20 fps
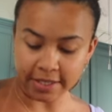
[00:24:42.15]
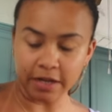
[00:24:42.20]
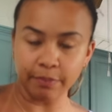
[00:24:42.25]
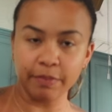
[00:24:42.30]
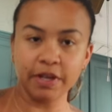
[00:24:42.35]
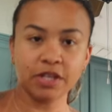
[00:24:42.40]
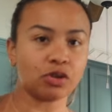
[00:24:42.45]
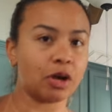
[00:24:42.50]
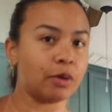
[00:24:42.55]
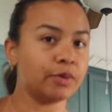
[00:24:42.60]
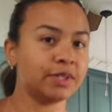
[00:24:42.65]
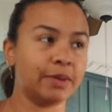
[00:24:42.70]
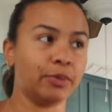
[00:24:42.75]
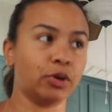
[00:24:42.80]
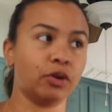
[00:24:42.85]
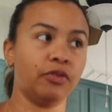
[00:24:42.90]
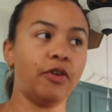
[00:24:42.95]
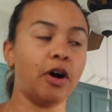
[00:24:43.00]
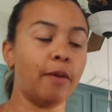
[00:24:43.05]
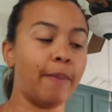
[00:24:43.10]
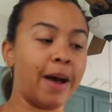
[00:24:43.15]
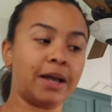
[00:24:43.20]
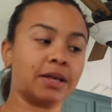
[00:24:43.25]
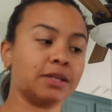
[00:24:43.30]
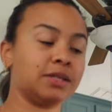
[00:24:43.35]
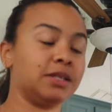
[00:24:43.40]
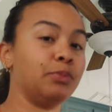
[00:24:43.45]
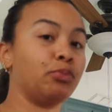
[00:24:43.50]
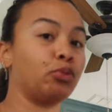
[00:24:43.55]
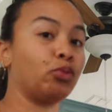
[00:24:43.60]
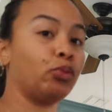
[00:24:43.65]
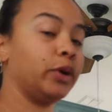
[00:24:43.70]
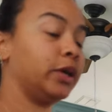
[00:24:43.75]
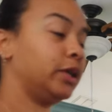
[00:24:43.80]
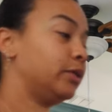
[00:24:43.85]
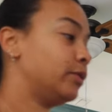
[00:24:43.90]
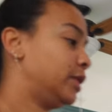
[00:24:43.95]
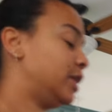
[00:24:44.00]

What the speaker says: in me, so I was able to fall back asleep really,